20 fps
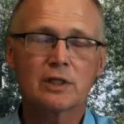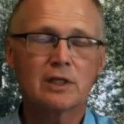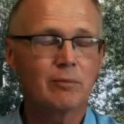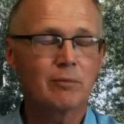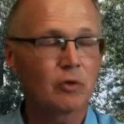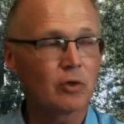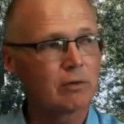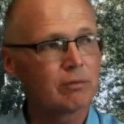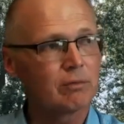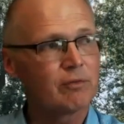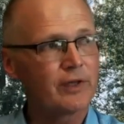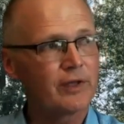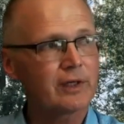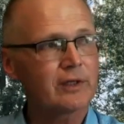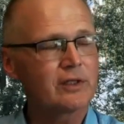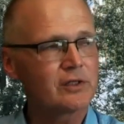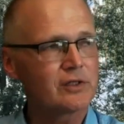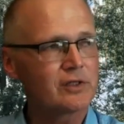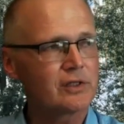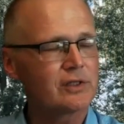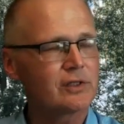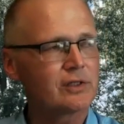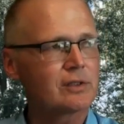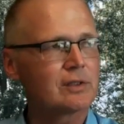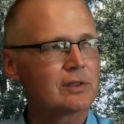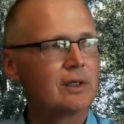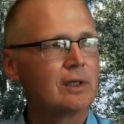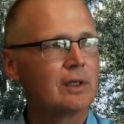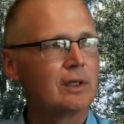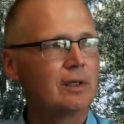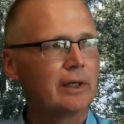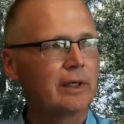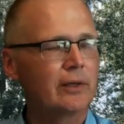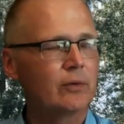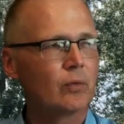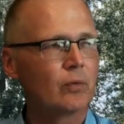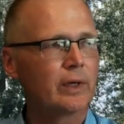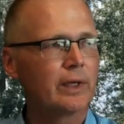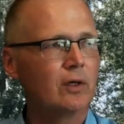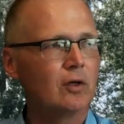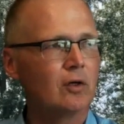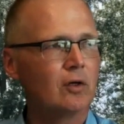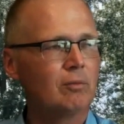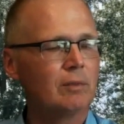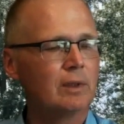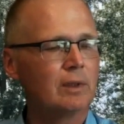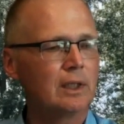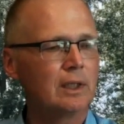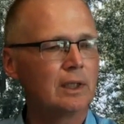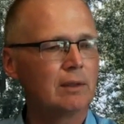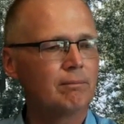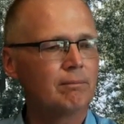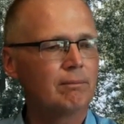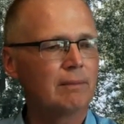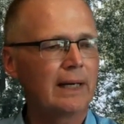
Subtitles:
or thicknesses and realm.